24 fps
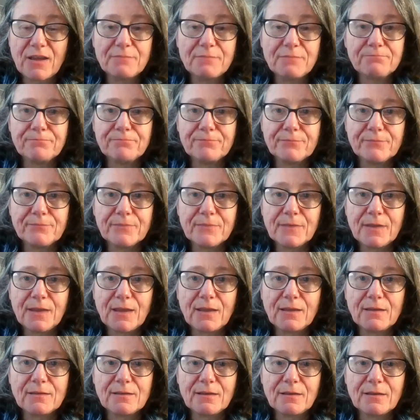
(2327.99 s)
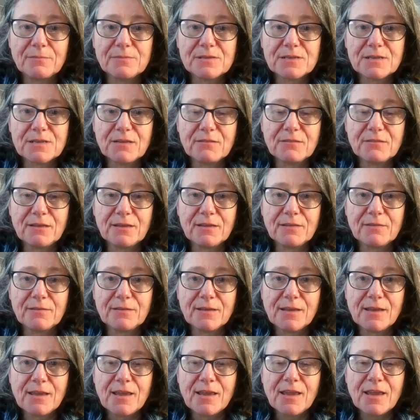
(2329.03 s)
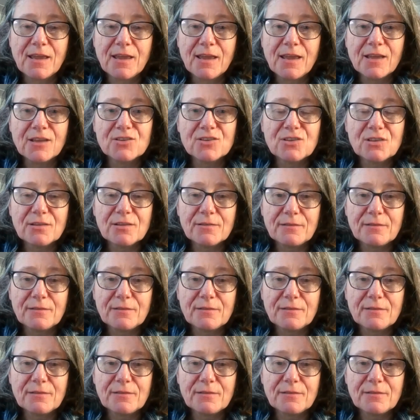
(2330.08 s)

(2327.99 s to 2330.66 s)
fine. Yeah, absolutely. Brilliant. Okay, so